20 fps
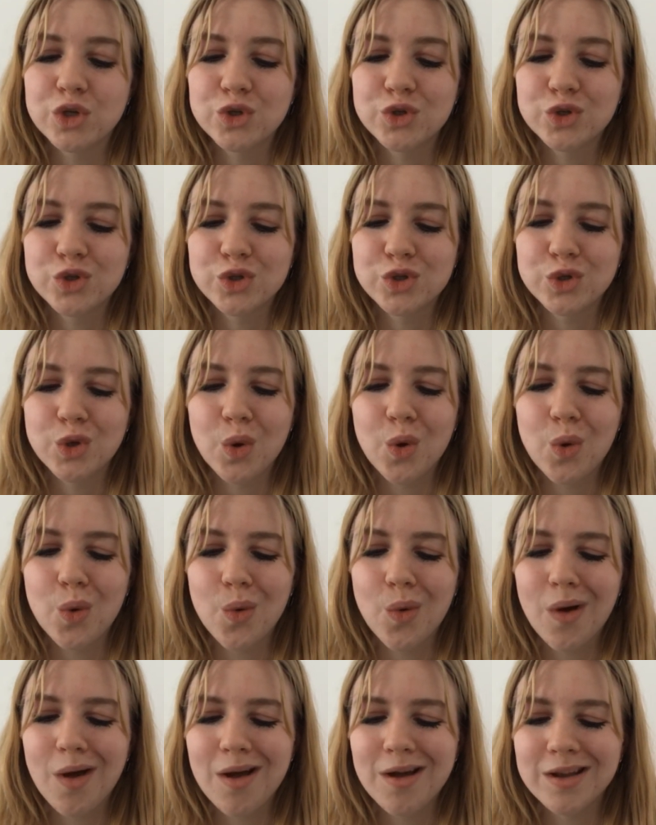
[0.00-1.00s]
so
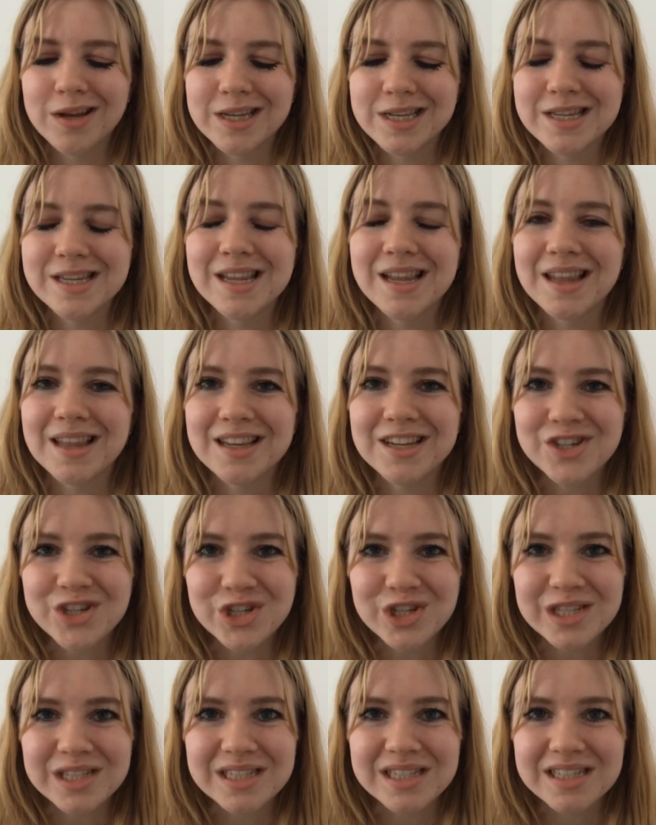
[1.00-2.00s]

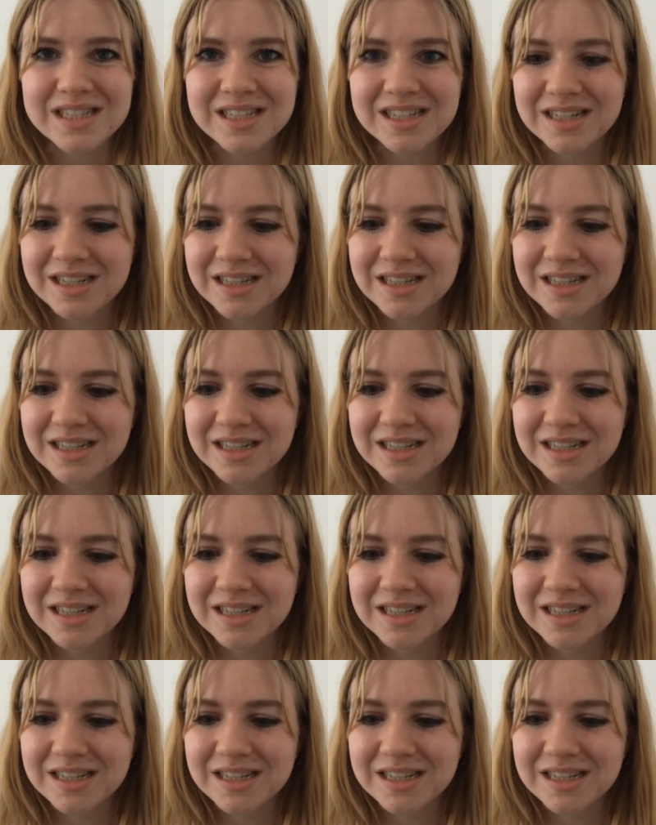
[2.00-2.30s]
delicious.